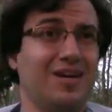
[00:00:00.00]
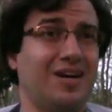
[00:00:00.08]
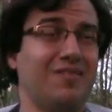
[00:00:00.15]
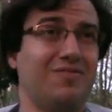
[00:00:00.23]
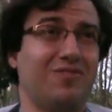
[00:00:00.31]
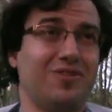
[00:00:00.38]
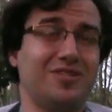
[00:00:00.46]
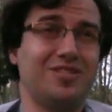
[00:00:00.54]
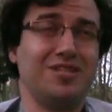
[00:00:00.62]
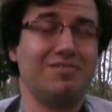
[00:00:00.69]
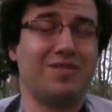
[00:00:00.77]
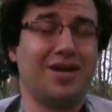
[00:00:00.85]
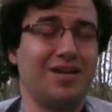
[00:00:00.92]

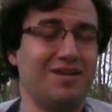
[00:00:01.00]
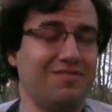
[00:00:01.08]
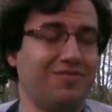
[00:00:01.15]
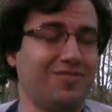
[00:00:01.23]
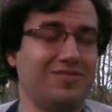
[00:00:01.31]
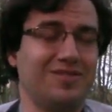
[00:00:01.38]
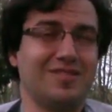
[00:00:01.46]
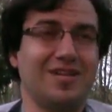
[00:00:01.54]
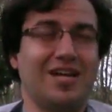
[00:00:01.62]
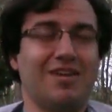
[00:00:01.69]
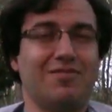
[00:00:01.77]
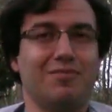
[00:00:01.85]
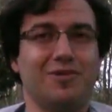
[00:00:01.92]
Unfortunately my phone does
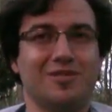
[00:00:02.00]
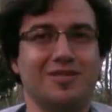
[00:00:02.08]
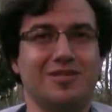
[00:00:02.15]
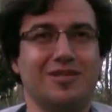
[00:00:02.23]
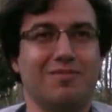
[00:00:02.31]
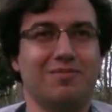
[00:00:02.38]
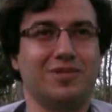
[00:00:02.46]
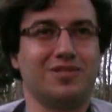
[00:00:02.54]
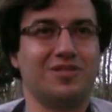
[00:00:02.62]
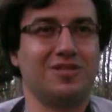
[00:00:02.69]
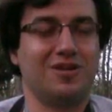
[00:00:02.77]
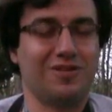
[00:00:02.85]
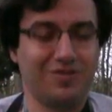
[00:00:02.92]
not have a built-in compass,
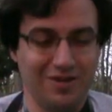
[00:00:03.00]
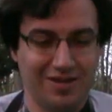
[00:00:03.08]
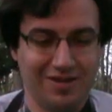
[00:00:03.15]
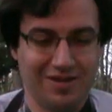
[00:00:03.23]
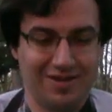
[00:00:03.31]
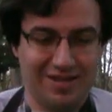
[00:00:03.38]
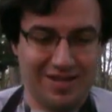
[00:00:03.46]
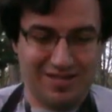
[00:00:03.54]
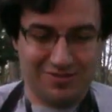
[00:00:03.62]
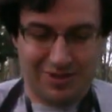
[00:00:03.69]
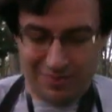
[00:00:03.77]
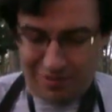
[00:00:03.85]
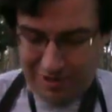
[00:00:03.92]
so that's
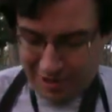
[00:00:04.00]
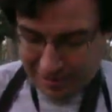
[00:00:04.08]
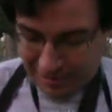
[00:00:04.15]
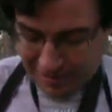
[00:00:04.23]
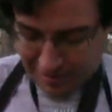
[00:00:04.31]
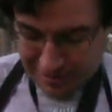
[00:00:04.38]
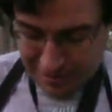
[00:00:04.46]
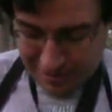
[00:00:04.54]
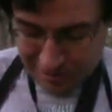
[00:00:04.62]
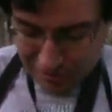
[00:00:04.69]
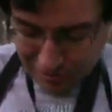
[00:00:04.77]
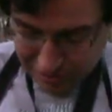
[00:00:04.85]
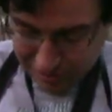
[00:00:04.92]
why I brought another
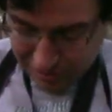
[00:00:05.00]
tool.